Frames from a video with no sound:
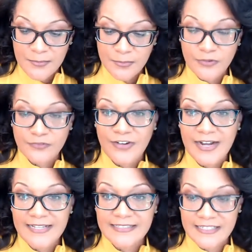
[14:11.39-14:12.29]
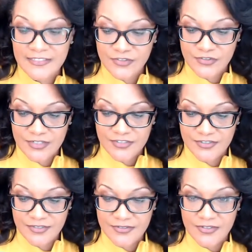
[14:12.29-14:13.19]
provides
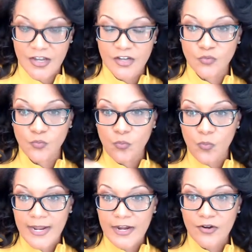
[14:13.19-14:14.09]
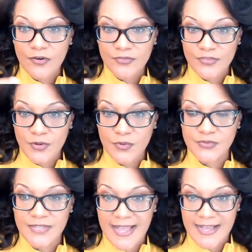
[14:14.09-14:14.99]
instructions on where
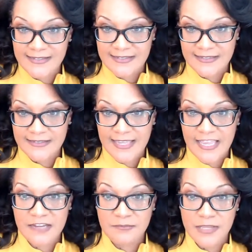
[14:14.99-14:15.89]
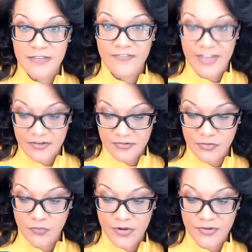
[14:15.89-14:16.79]
those assets can be
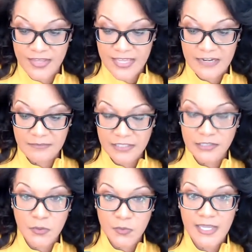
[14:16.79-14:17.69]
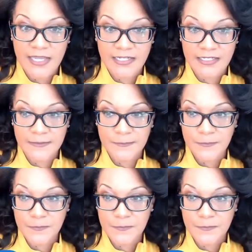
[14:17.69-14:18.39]
found, where they can be located.